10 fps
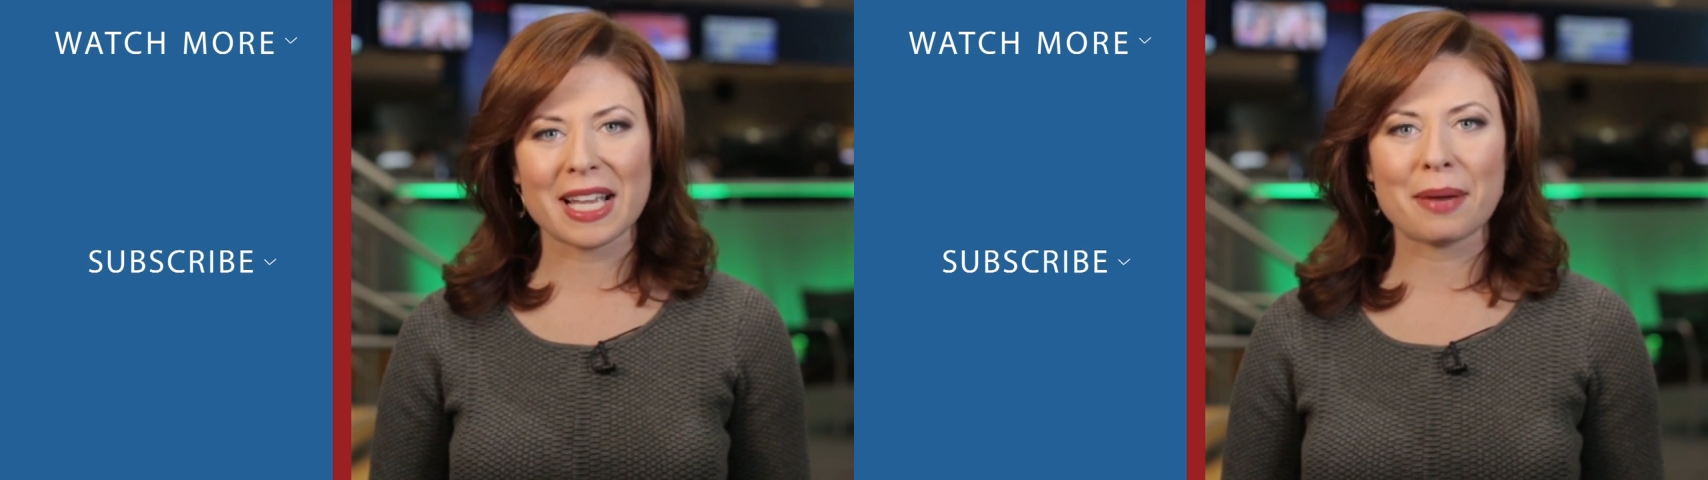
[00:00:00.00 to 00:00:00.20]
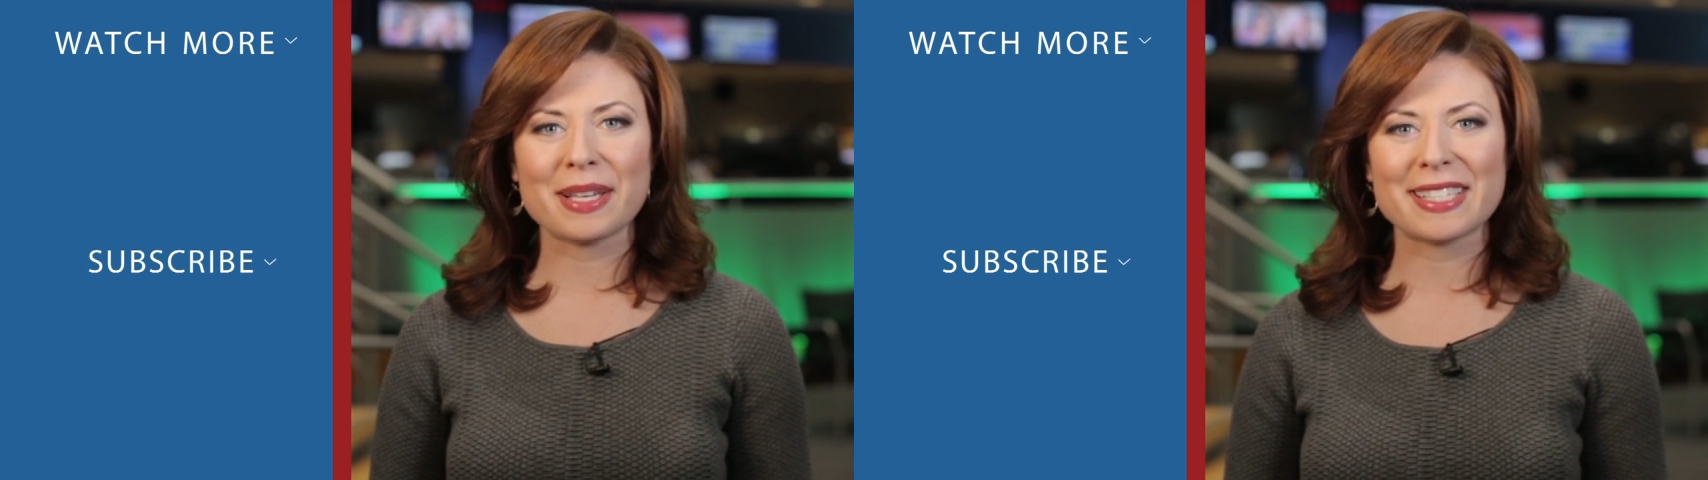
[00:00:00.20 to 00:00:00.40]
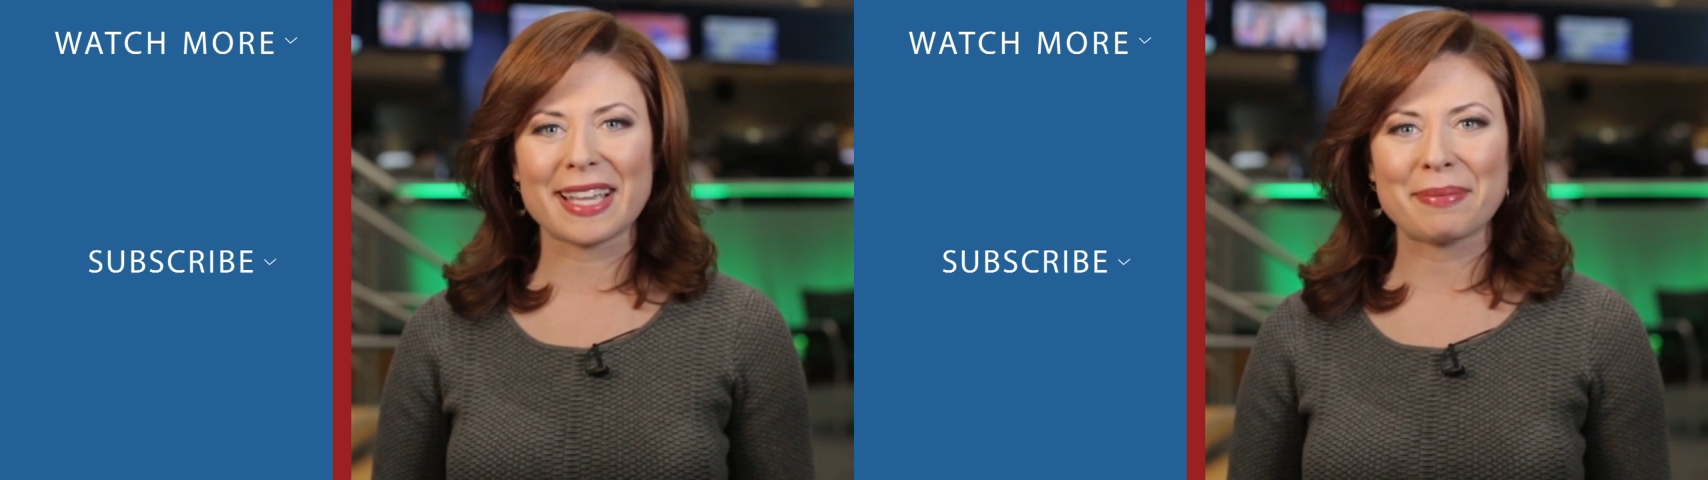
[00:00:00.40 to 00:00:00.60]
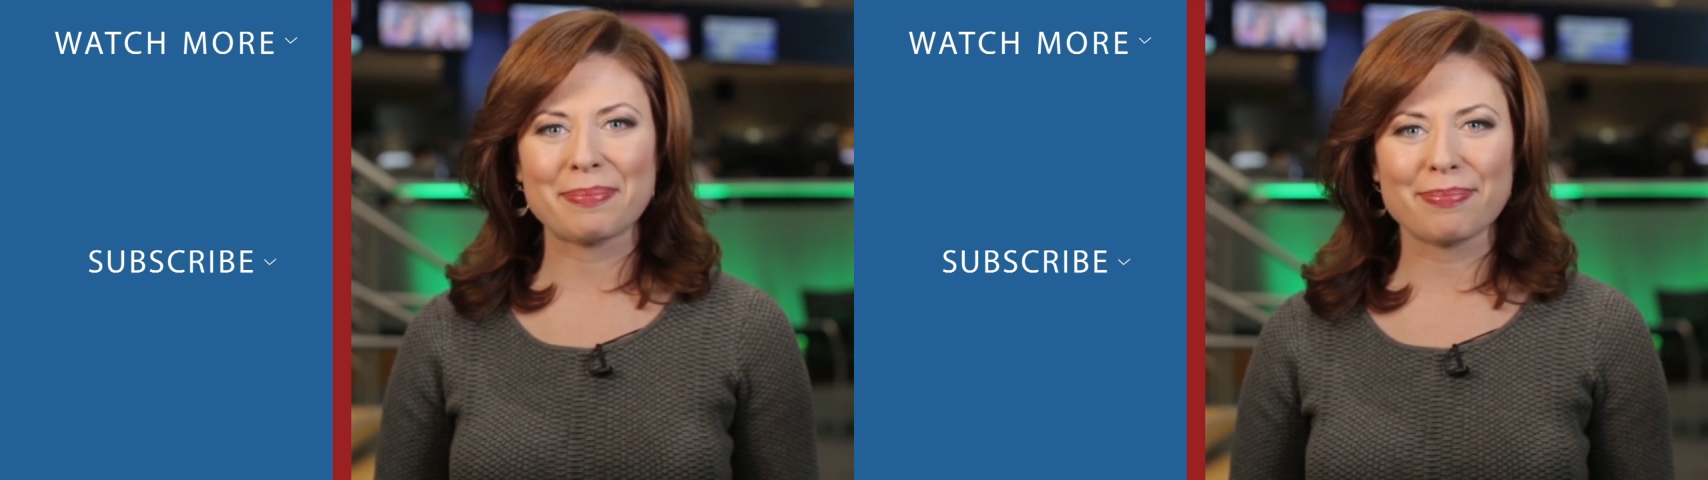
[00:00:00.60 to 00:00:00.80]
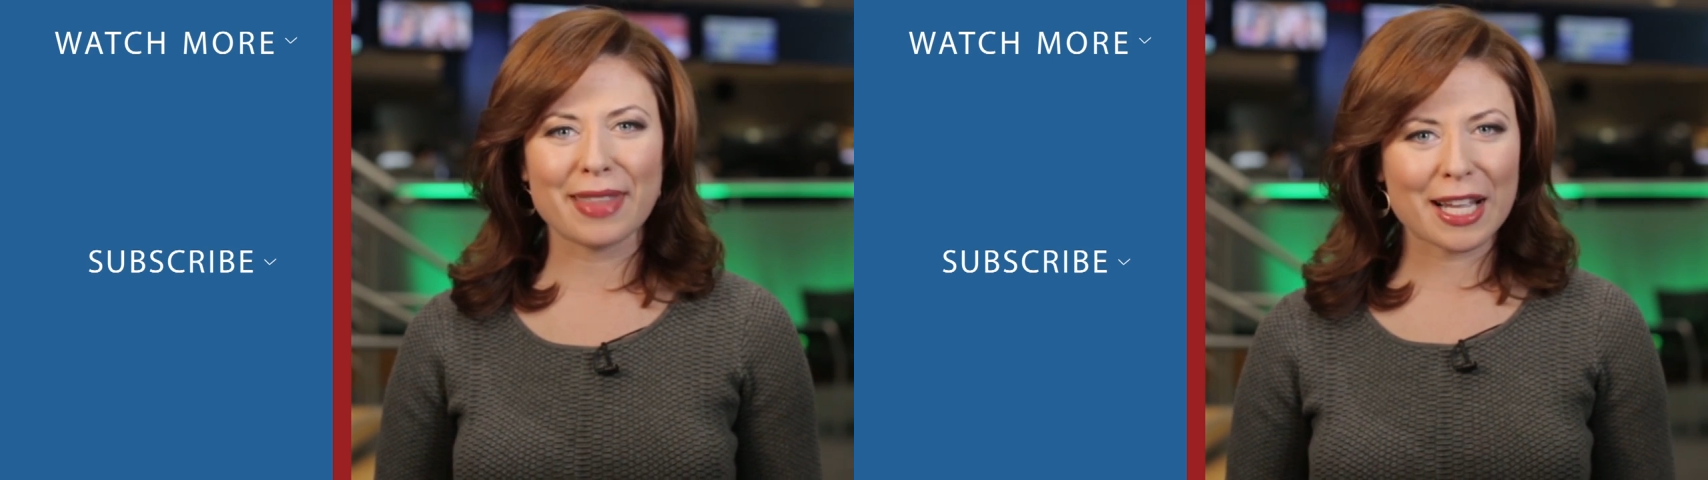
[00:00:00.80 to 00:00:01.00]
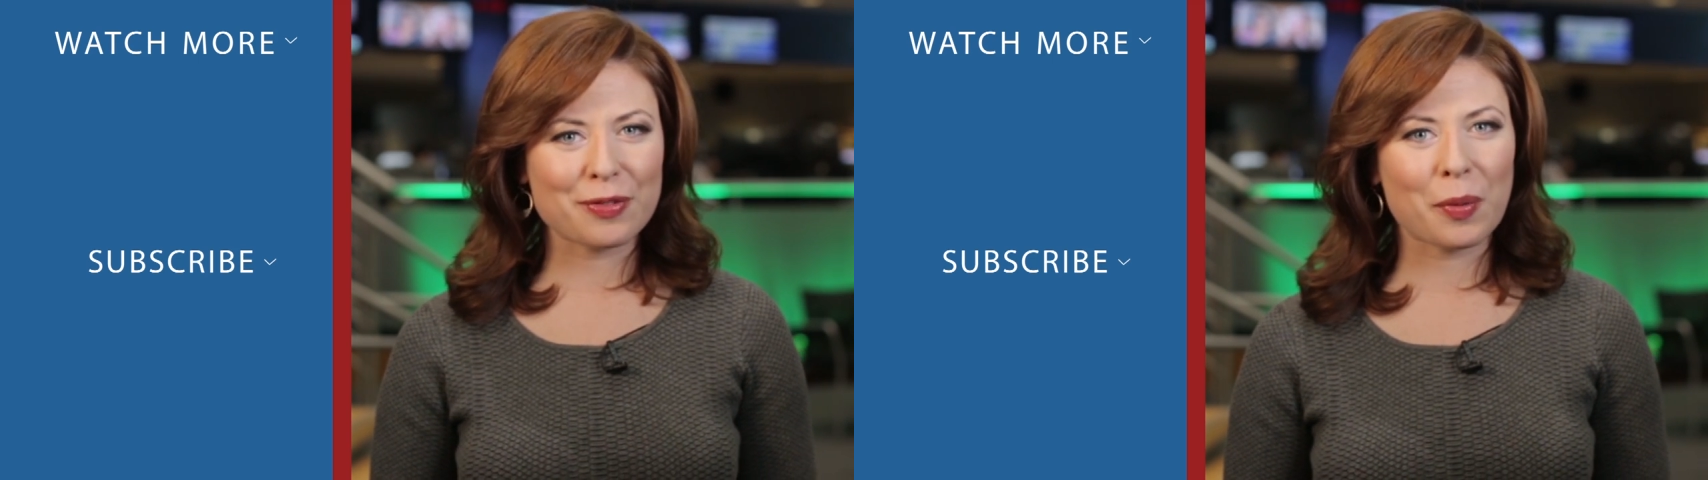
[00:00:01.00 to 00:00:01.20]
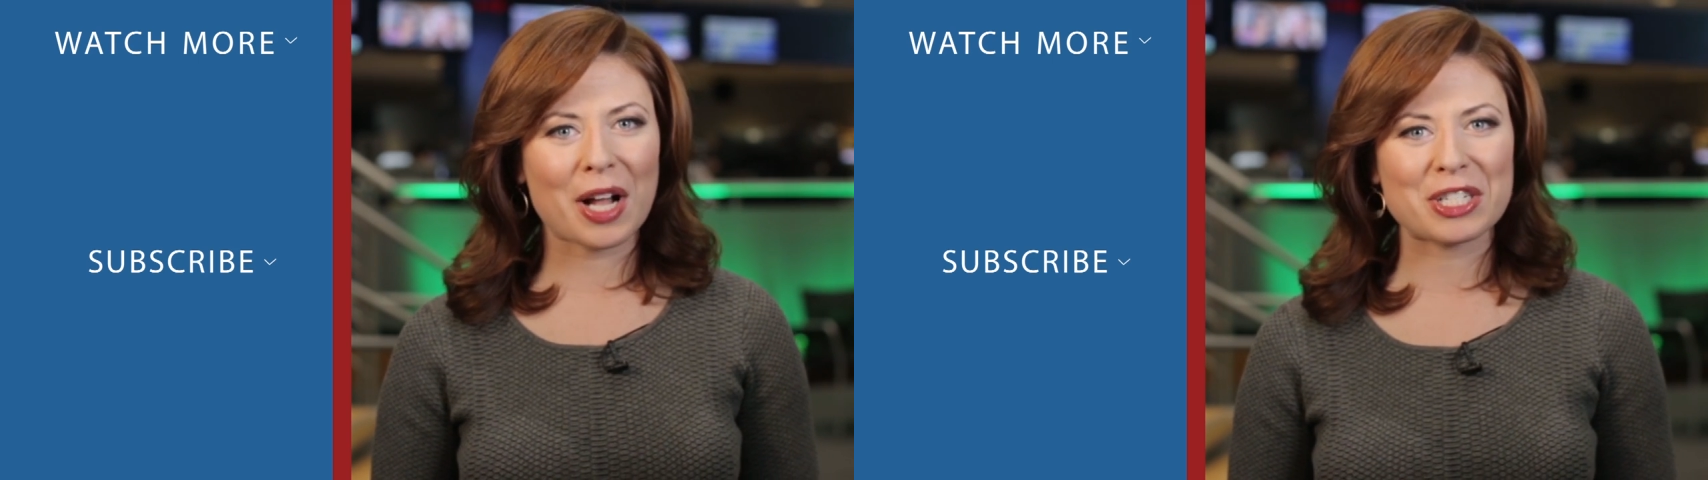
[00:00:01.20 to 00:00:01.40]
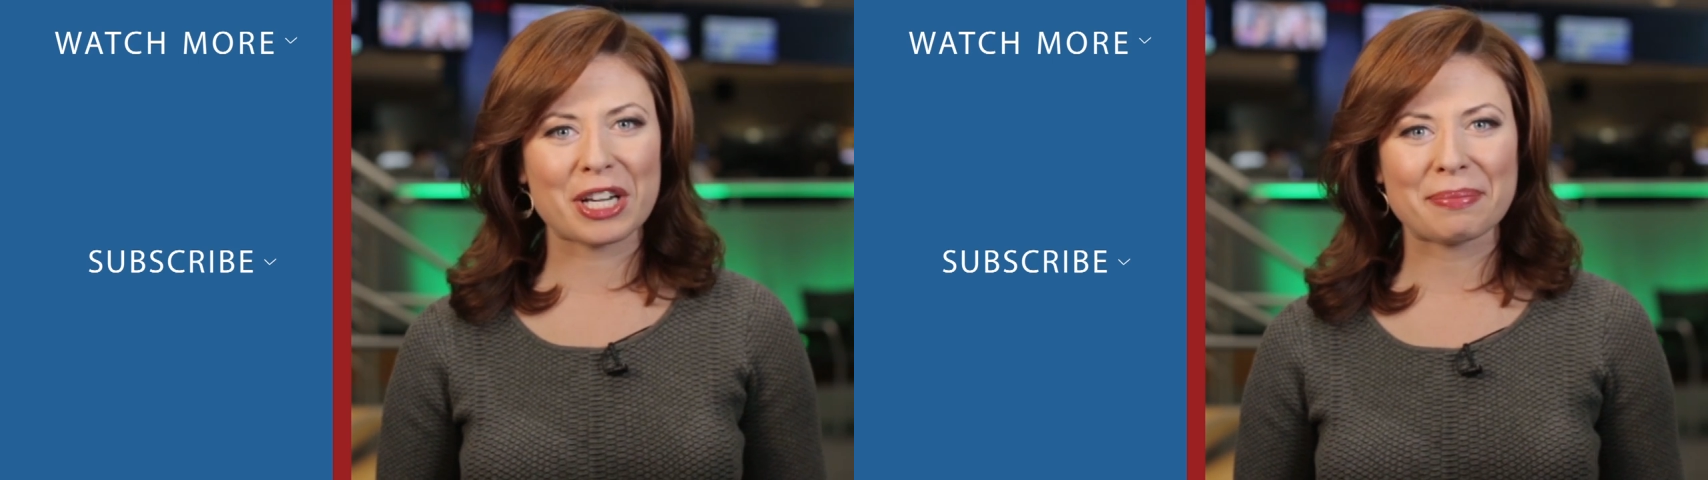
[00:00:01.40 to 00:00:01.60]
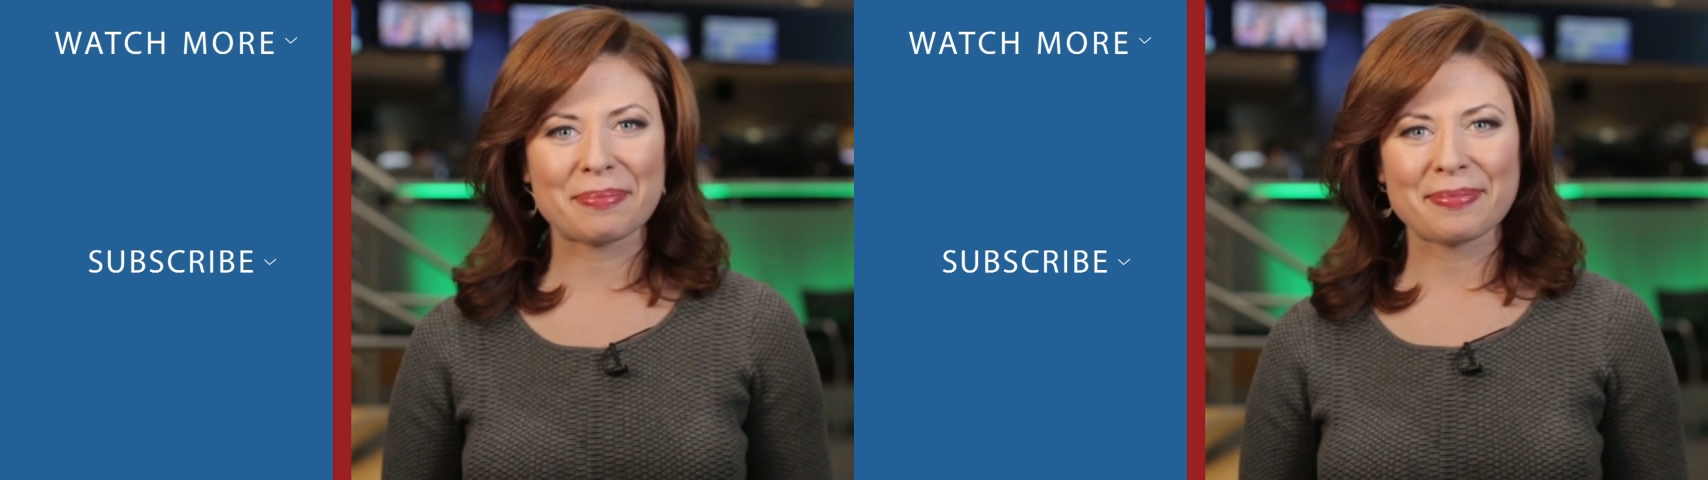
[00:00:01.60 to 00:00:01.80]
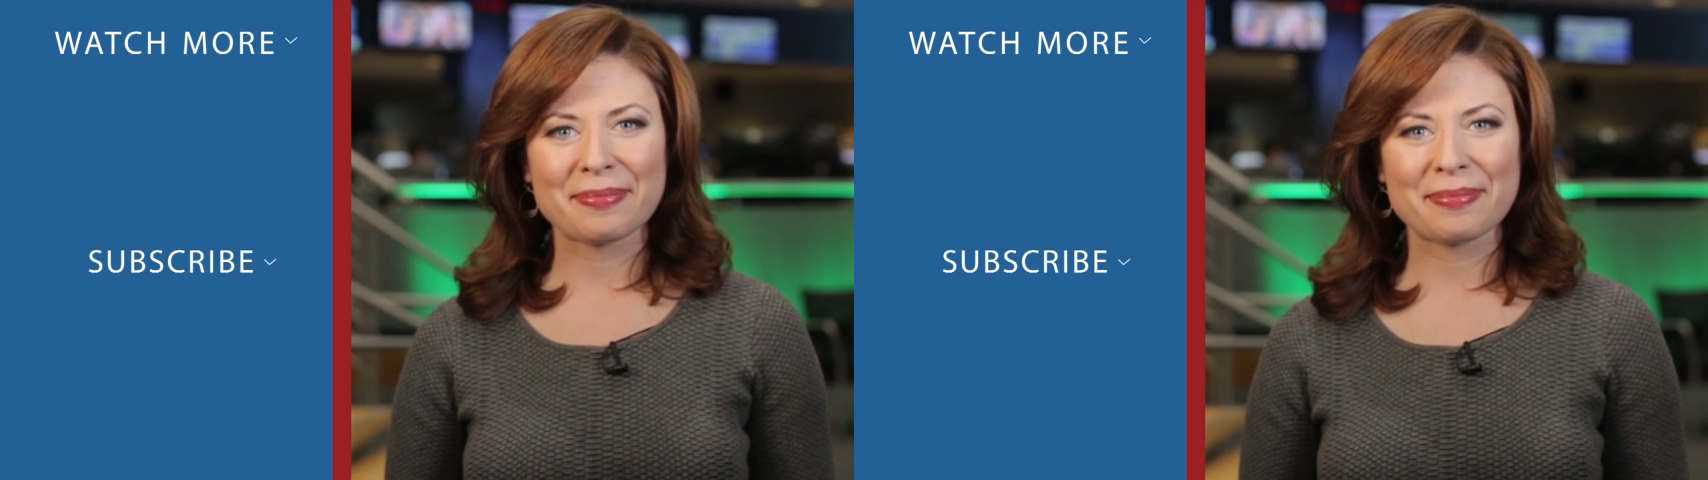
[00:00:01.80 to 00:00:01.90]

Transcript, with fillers: CNBC. Thanks for watching.